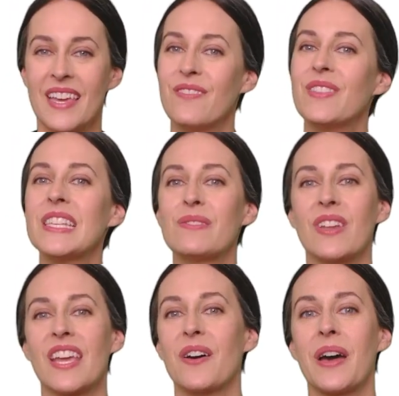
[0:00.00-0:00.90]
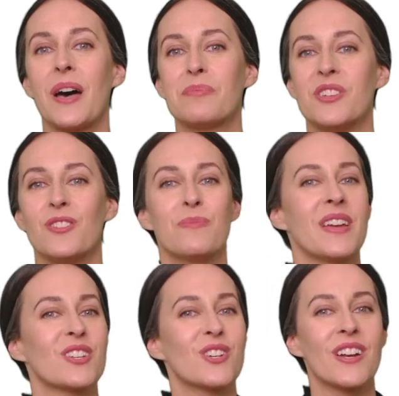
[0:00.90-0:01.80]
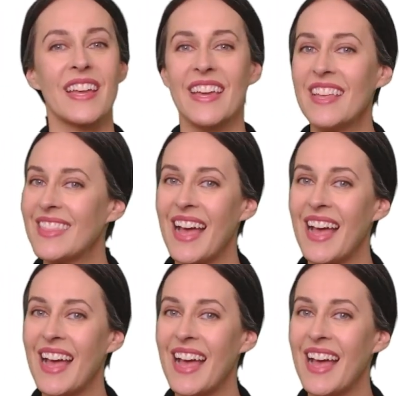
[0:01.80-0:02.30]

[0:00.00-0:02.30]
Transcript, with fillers: If this video helped you, make sure to hit